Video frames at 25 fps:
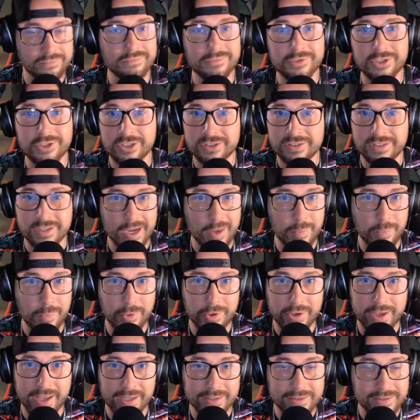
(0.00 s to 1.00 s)
Just a couple
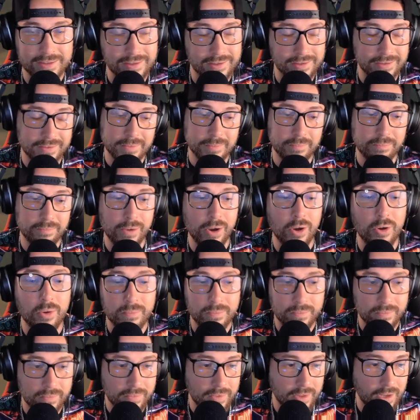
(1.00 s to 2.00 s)
hits, boom,
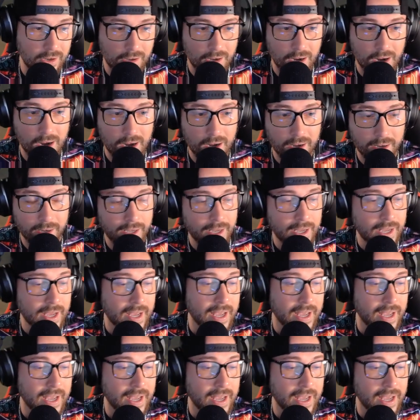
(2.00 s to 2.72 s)
they're gone.